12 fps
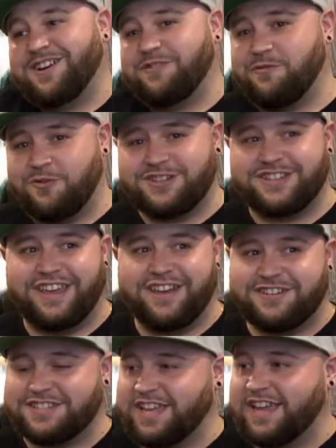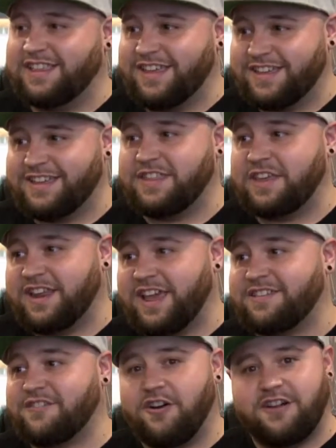unfortunately, understand that, that
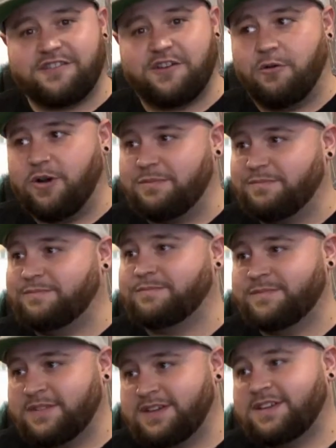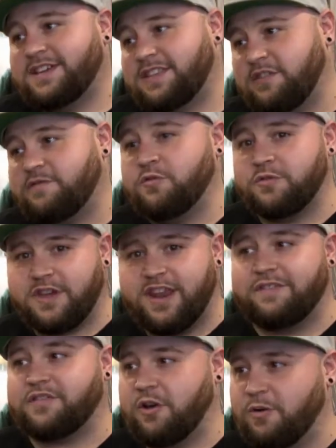as costs go up, the food's going
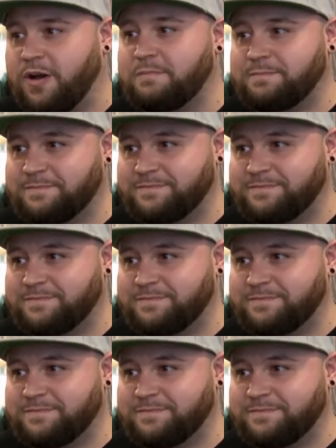to have to go up.